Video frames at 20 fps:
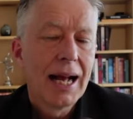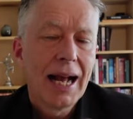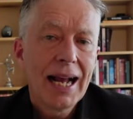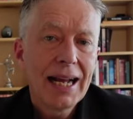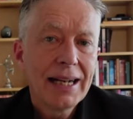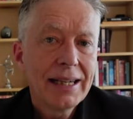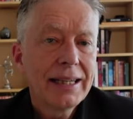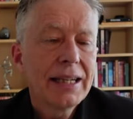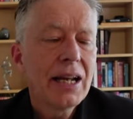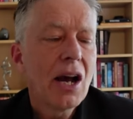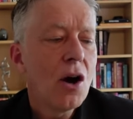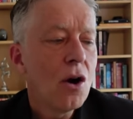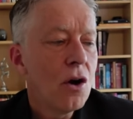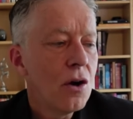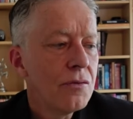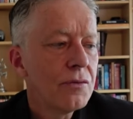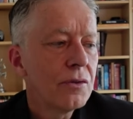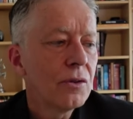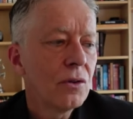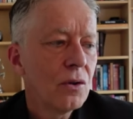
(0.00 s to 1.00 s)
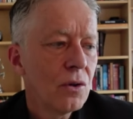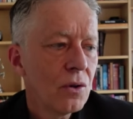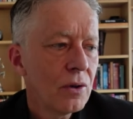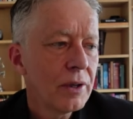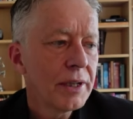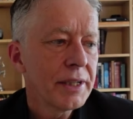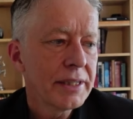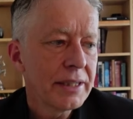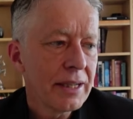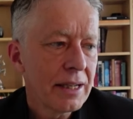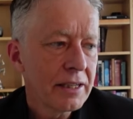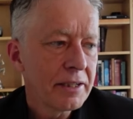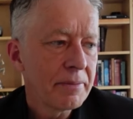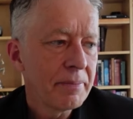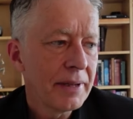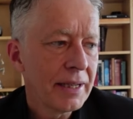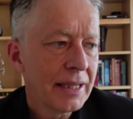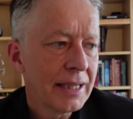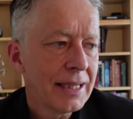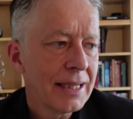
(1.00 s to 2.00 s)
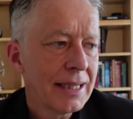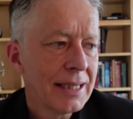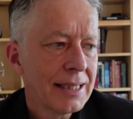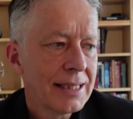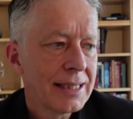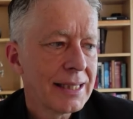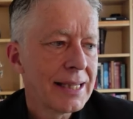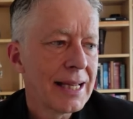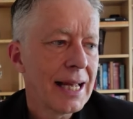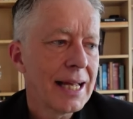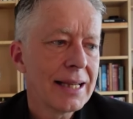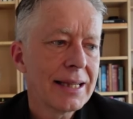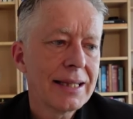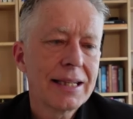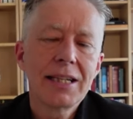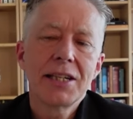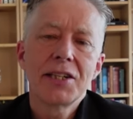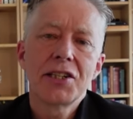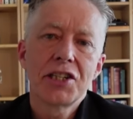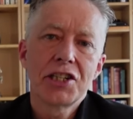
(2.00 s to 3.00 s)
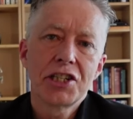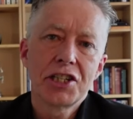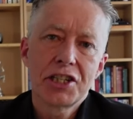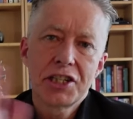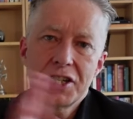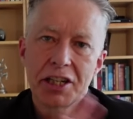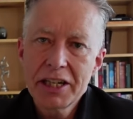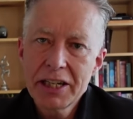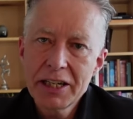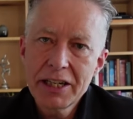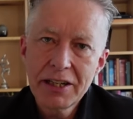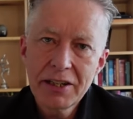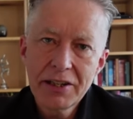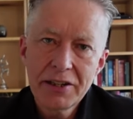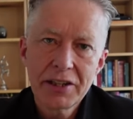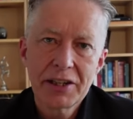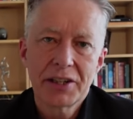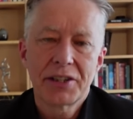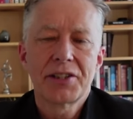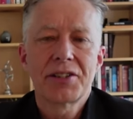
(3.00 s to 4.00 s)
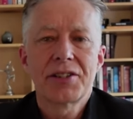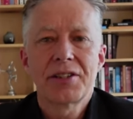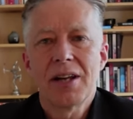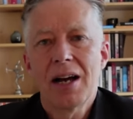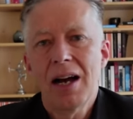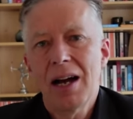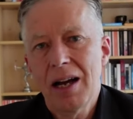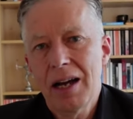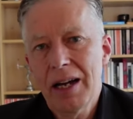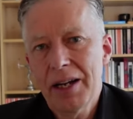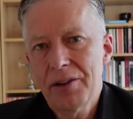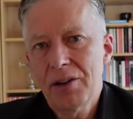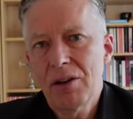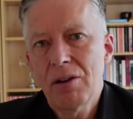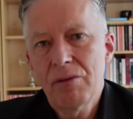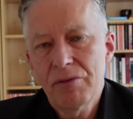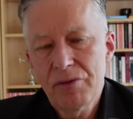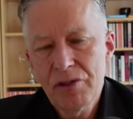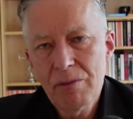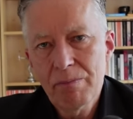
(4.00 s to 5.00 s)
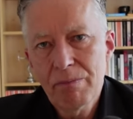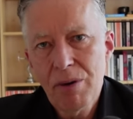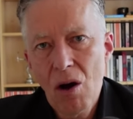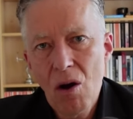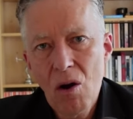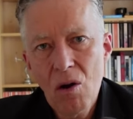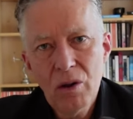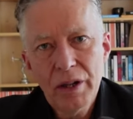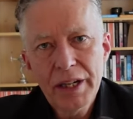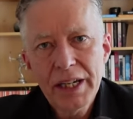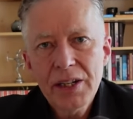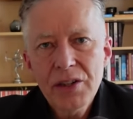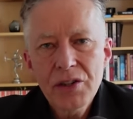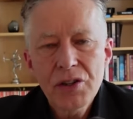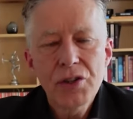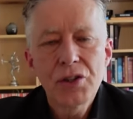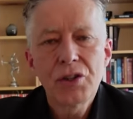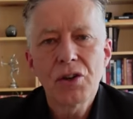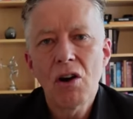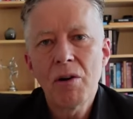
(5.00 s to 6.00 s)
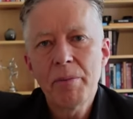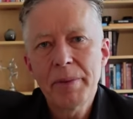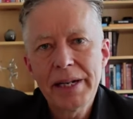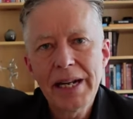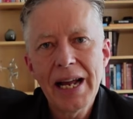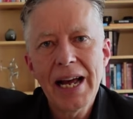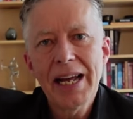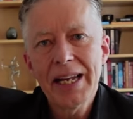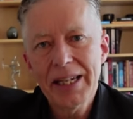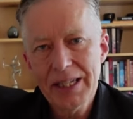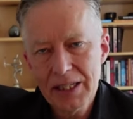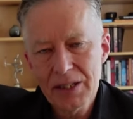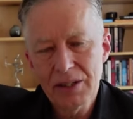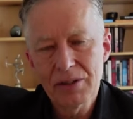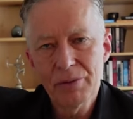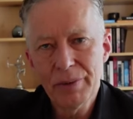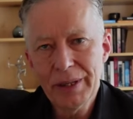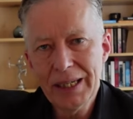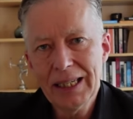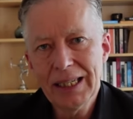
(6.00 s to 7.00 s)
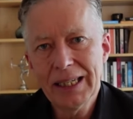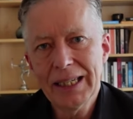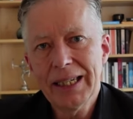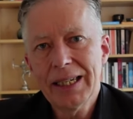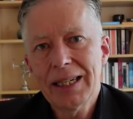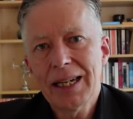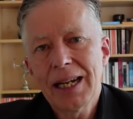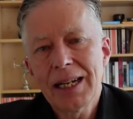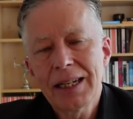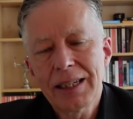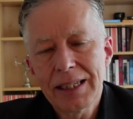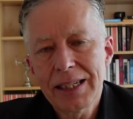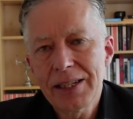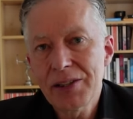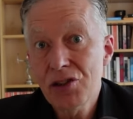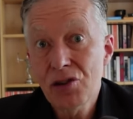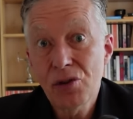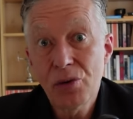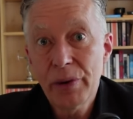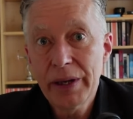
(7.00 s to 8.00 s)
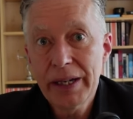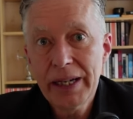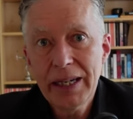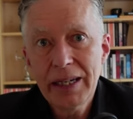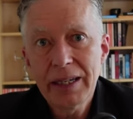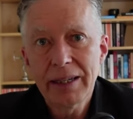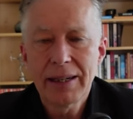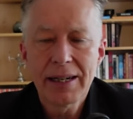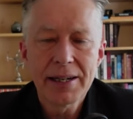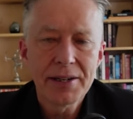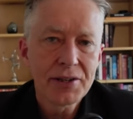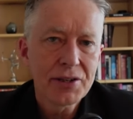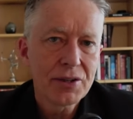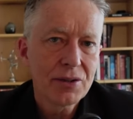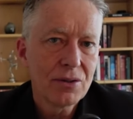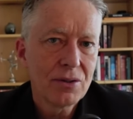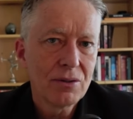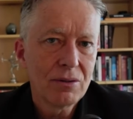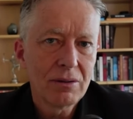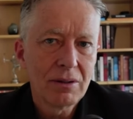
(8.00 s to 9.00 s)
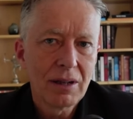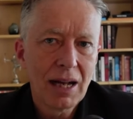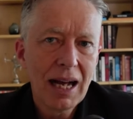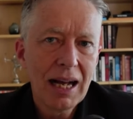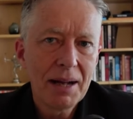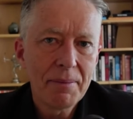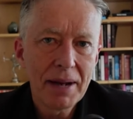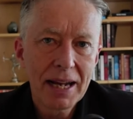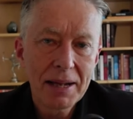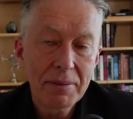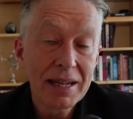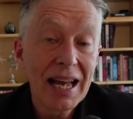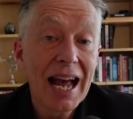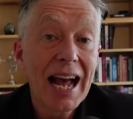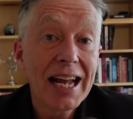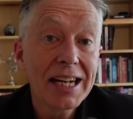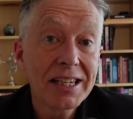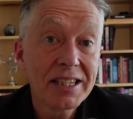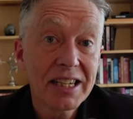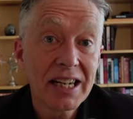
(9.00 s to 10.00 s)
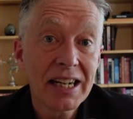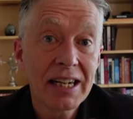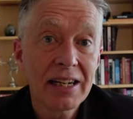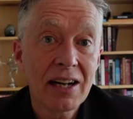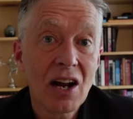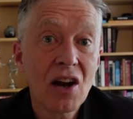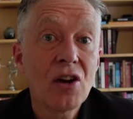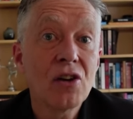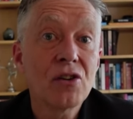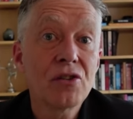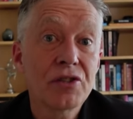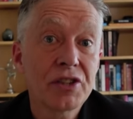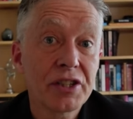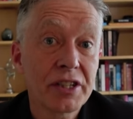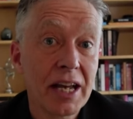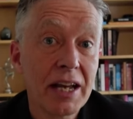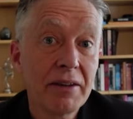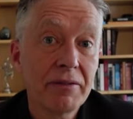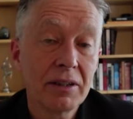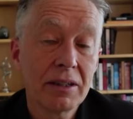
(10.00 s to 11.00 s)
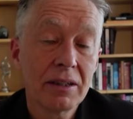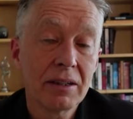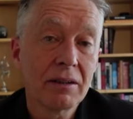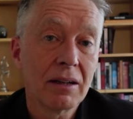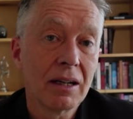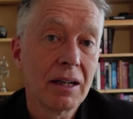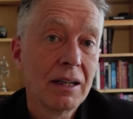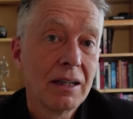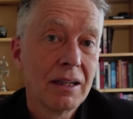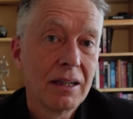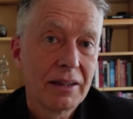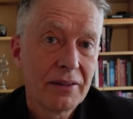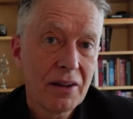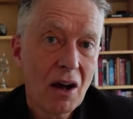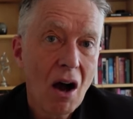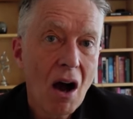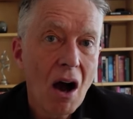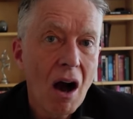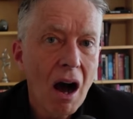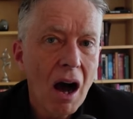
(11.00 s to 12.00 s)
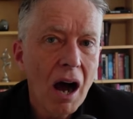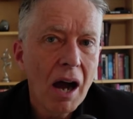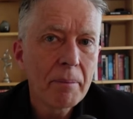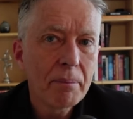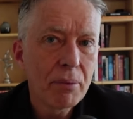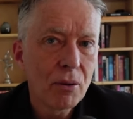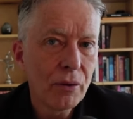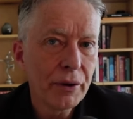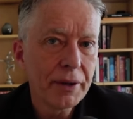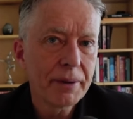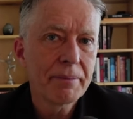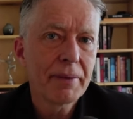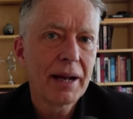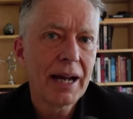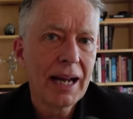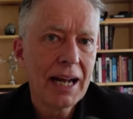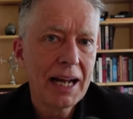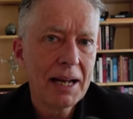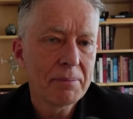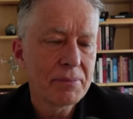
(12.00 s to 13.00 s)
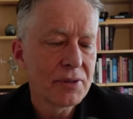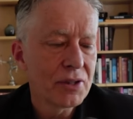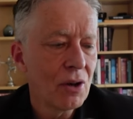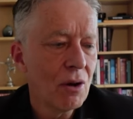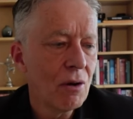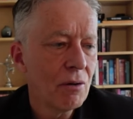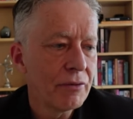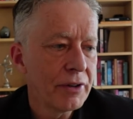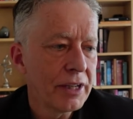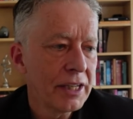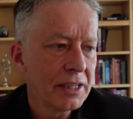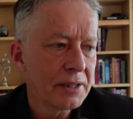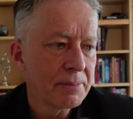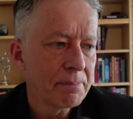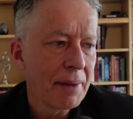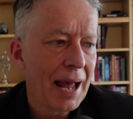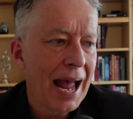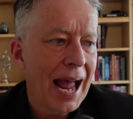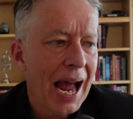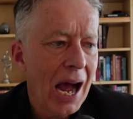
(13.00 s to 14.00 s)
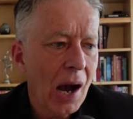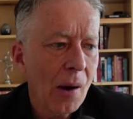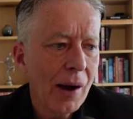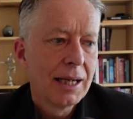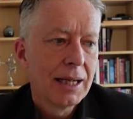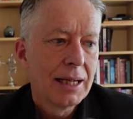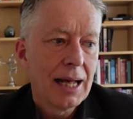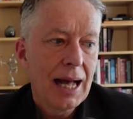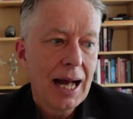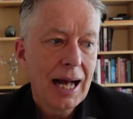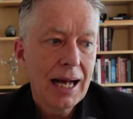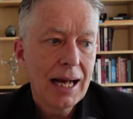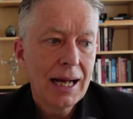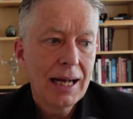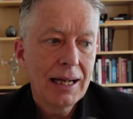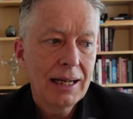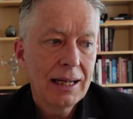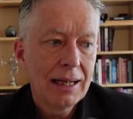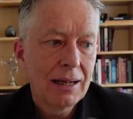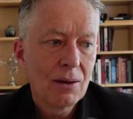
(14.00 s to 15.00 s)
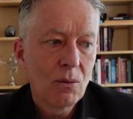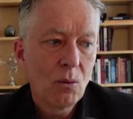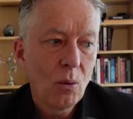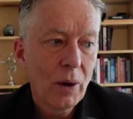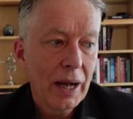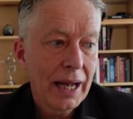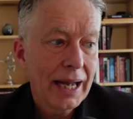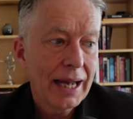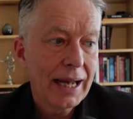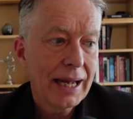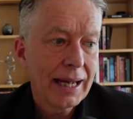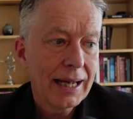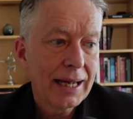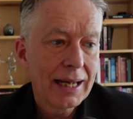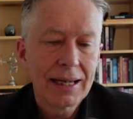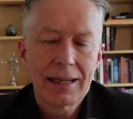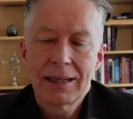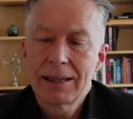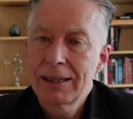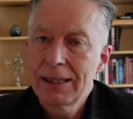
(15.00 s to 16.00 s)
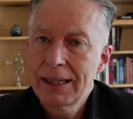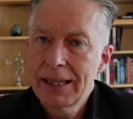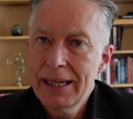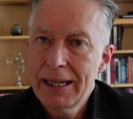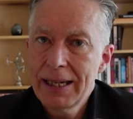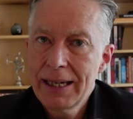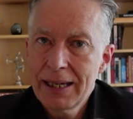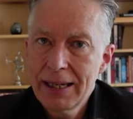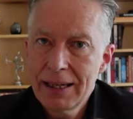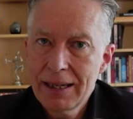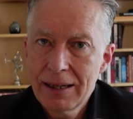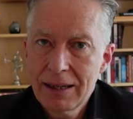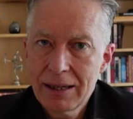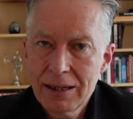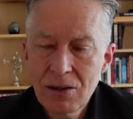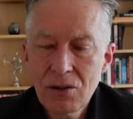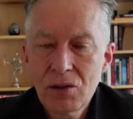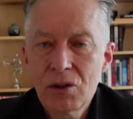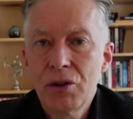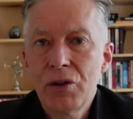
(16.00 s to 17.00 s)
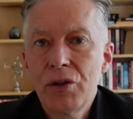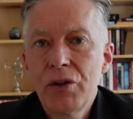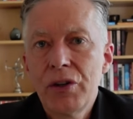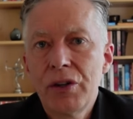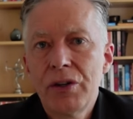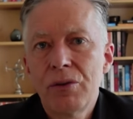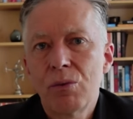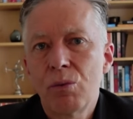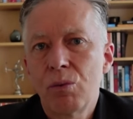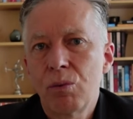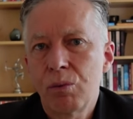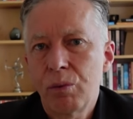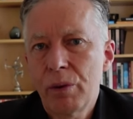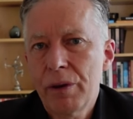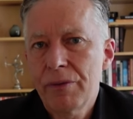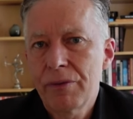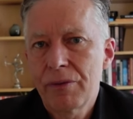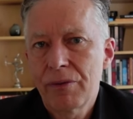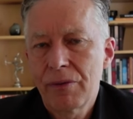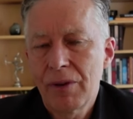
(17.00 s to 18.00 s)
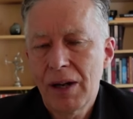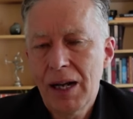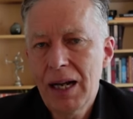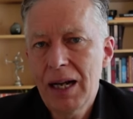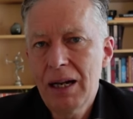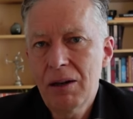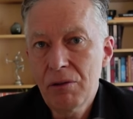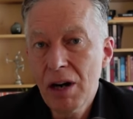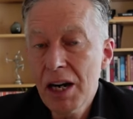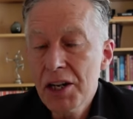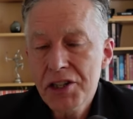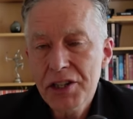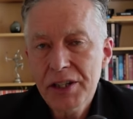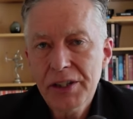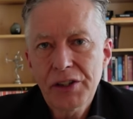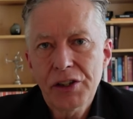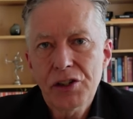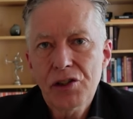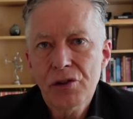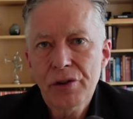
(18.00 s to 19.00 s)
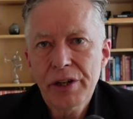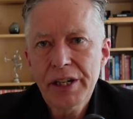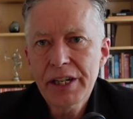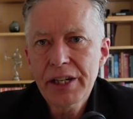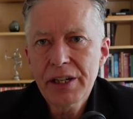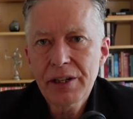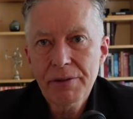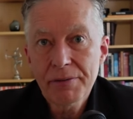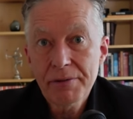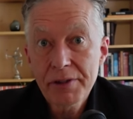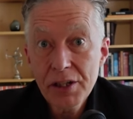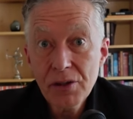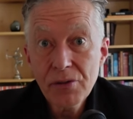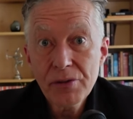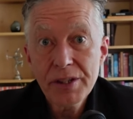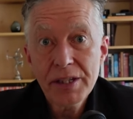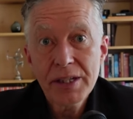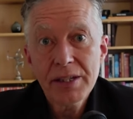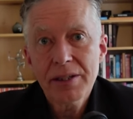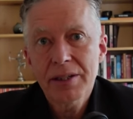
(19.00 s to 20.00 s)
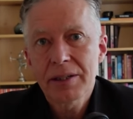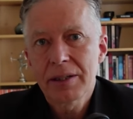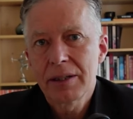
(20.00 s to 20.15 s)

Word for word: And the overall assessment is that the genius side of Napoleon dominated really uh, his career until uh, maybe 1807 the high point perhaps of his power, uh, where he concluded with uh, Russia the Treaty of Tilsit,